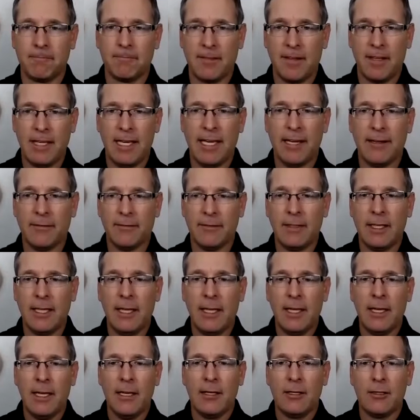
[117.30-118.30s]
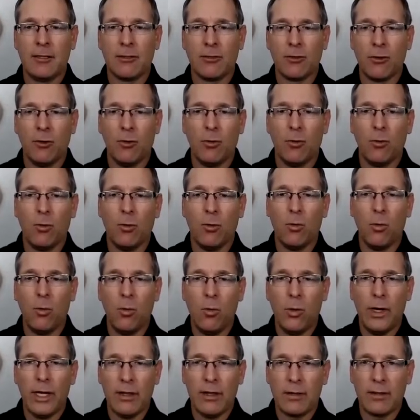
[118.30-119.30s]
yeah. So
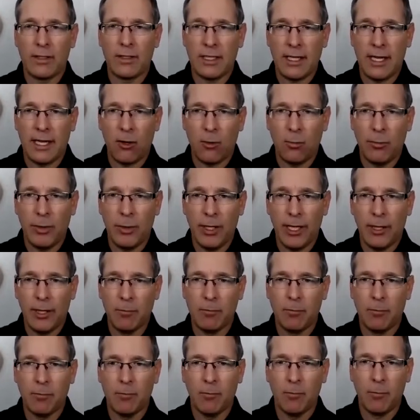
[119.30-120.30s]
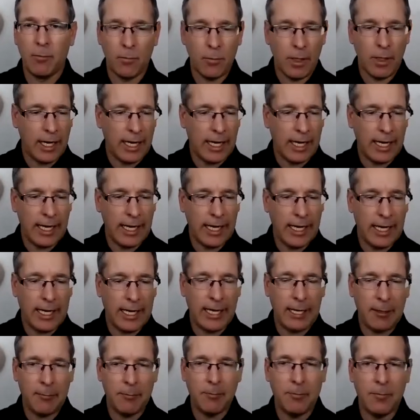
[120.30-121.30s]
with Celpip,
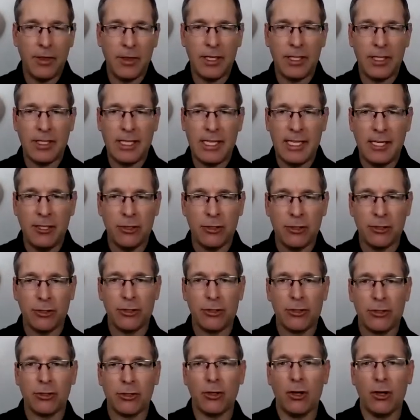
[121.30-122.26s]
the teachers are